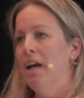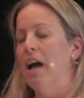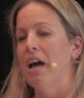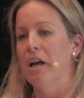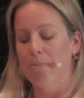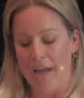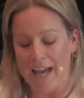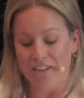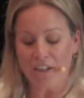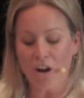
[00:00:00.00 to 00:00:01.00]

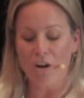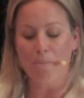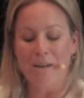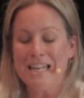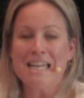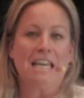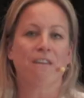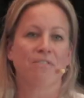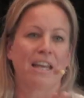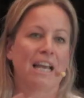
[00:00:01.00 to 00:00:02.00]
And I can't
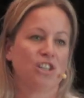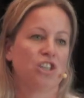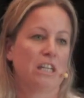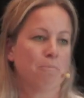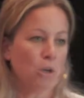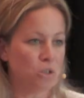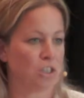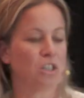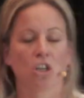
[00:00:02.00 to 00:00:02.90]
believe that actually the most of the